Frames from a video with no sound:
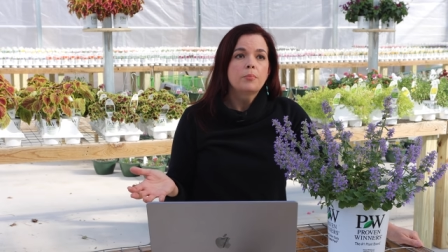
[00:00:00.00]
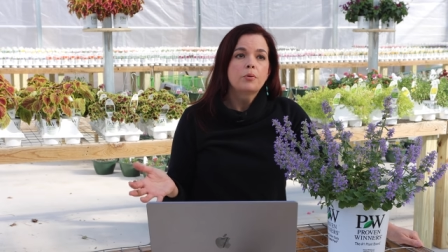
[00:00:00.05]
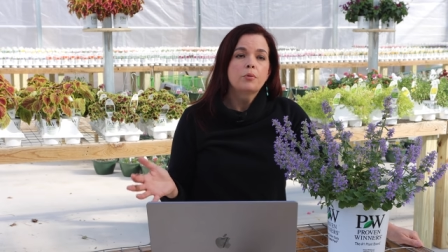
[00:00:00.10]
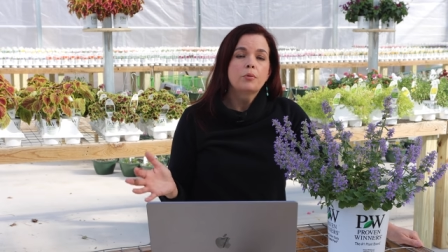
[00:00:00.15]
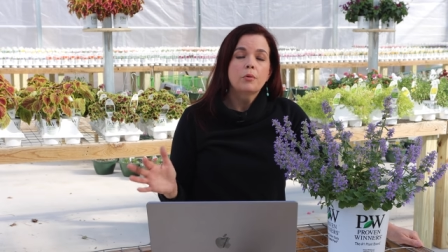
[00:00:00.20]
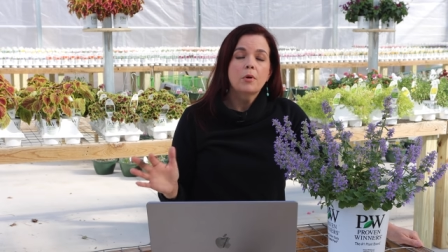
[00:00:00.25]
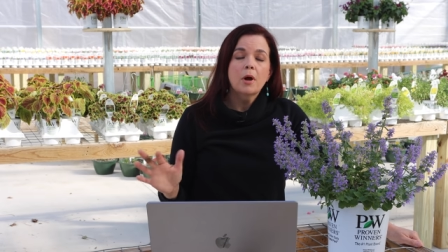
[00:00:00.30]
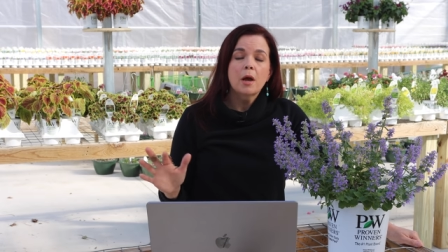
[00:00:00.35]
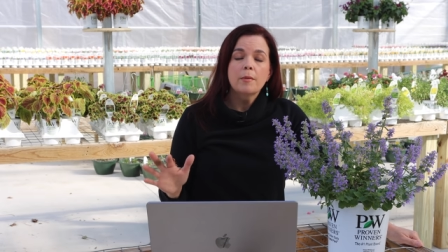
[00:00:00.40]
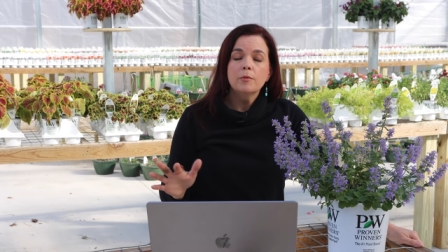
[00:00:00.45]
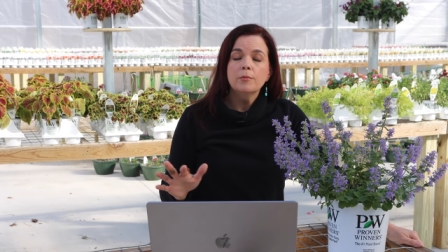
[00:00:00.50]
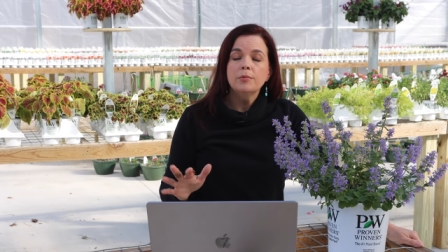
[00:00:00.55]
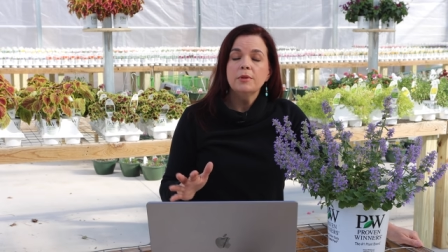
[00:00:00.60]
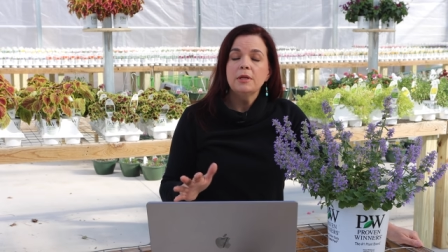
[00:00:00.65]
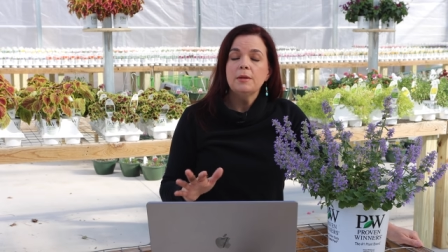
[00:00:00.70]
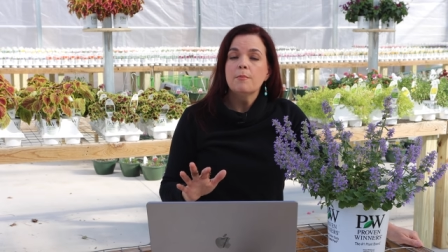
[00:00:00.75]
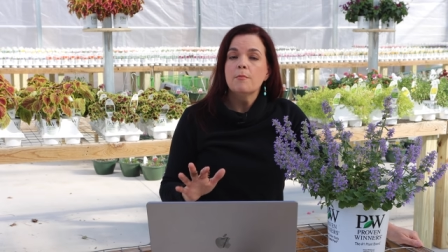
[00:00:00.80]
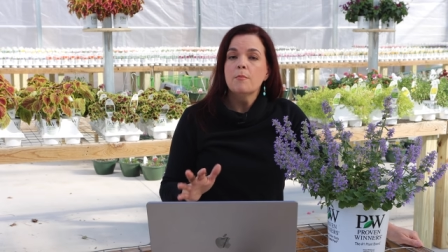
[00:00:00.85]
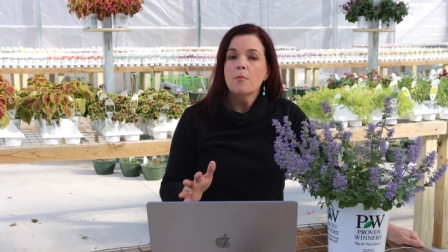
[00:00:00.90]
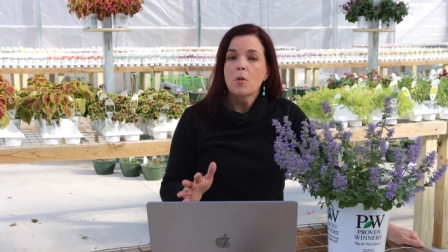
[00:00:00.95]

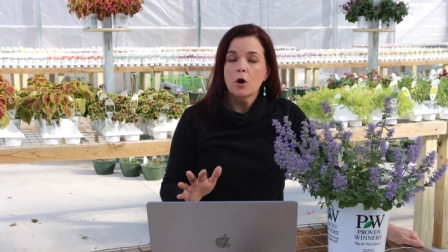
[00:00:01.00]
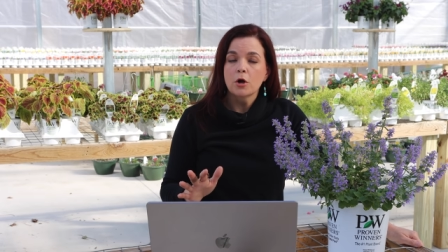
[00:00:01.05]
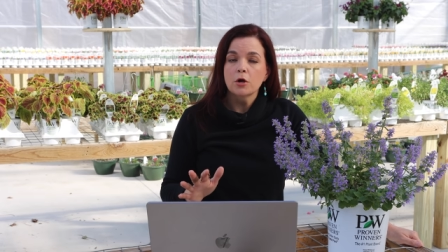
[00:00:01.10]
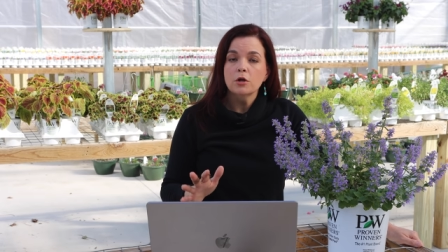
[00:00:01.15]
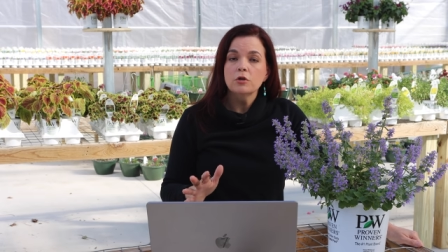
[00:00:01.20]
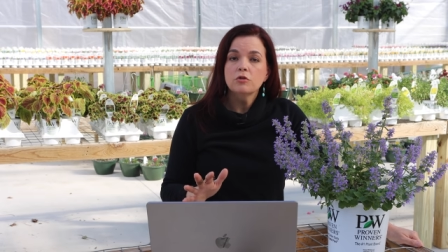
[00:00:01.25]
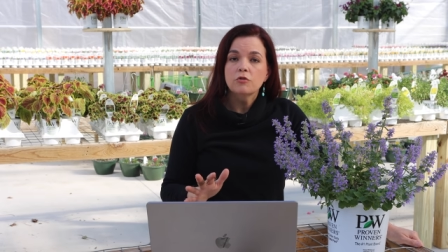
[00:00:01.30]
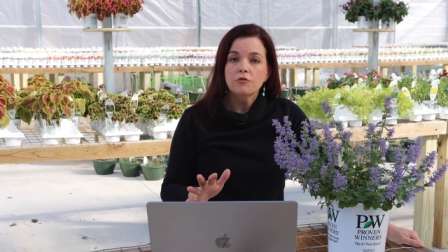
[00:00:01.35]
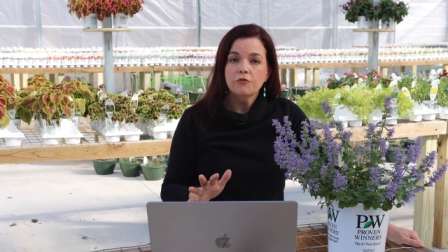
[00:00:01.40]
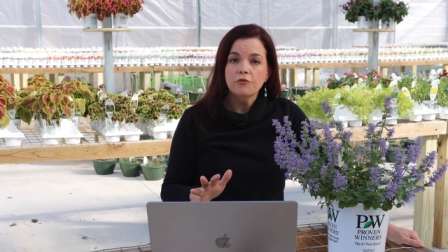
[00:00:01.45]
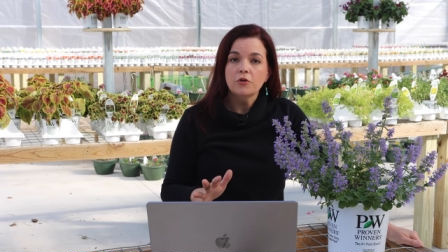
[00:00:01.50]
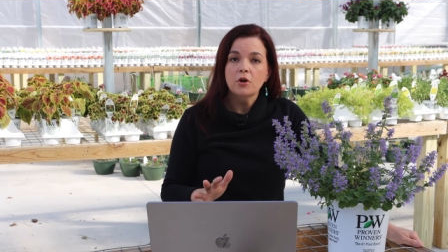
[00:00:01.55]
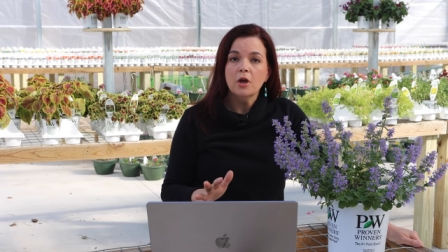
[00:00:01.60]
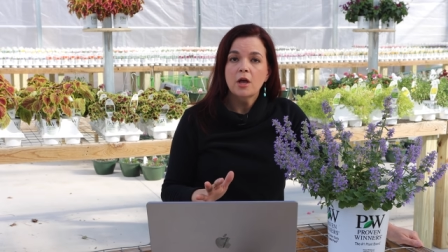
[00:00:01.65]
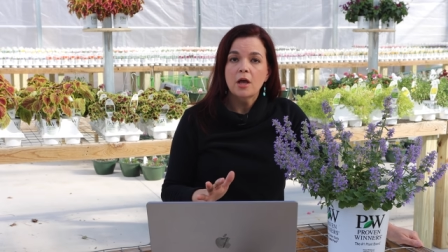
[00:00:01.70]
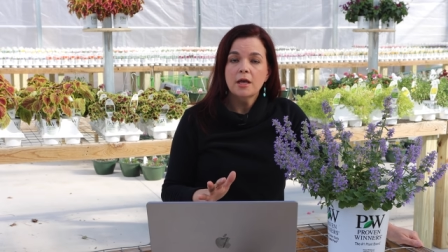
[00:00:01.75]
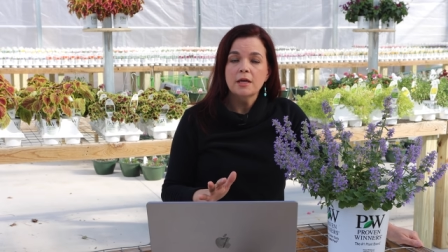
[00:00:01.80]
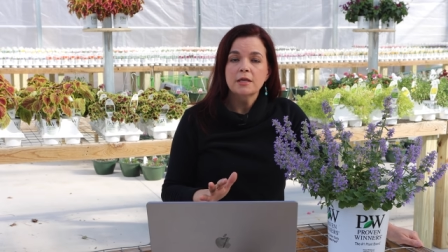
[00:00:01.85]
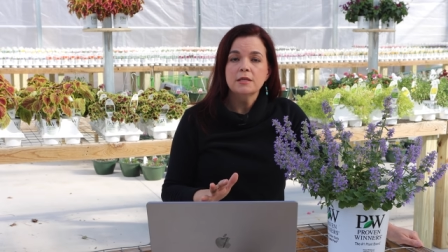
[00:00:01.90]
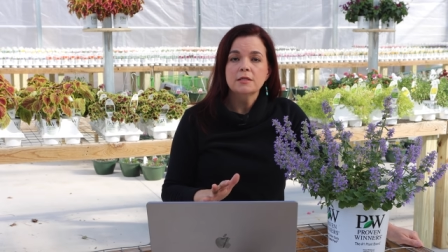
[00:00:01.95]
probably March for
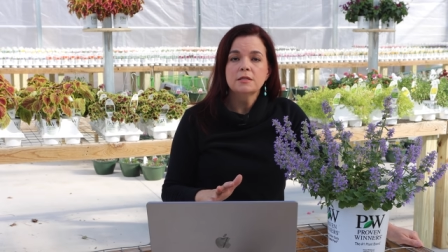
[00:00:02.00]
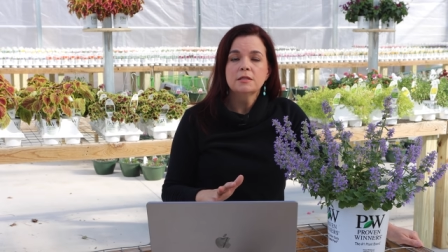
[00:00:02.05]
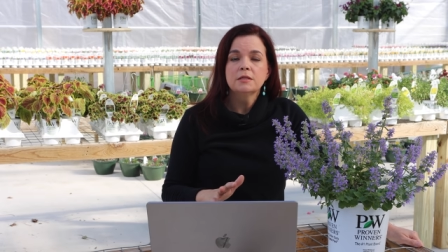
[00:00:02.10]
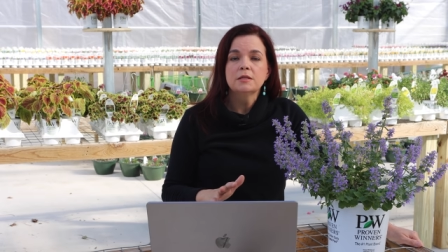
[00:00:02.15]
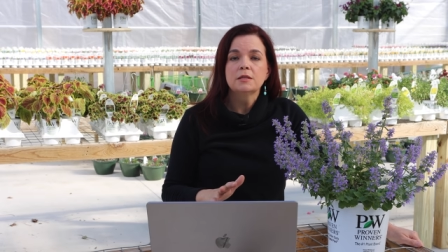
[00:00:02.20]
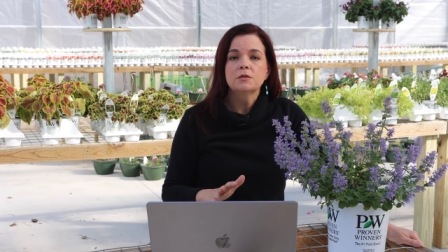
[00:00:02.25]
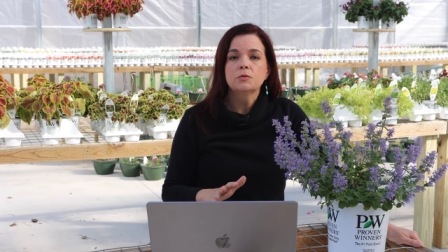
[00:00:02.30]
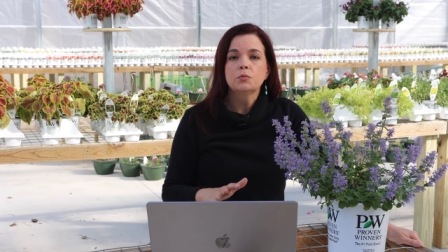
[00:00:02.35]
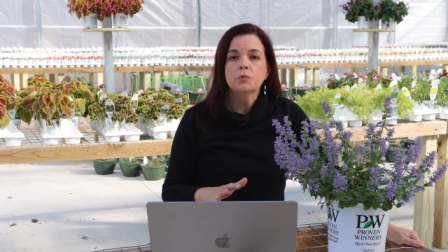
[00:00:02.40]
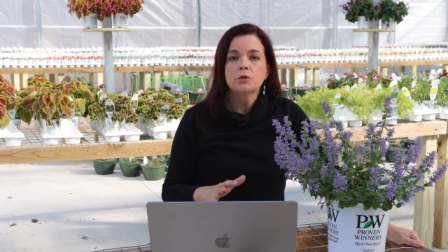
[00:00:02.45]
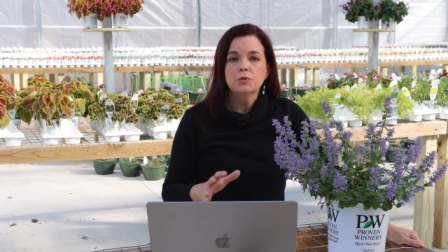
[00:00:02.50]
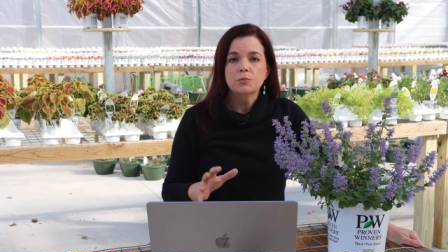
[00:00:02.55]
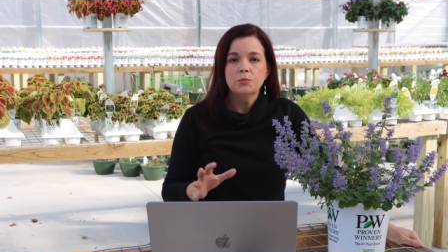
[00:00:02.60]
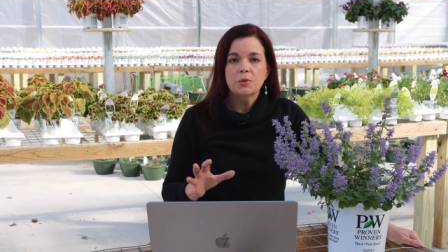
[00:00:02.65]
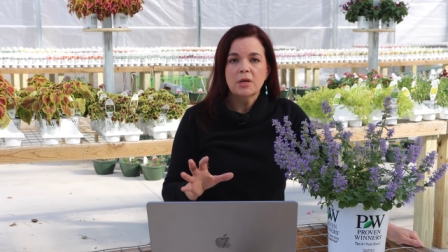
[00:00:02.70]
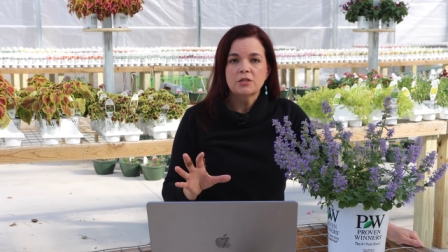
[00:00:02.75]
us is once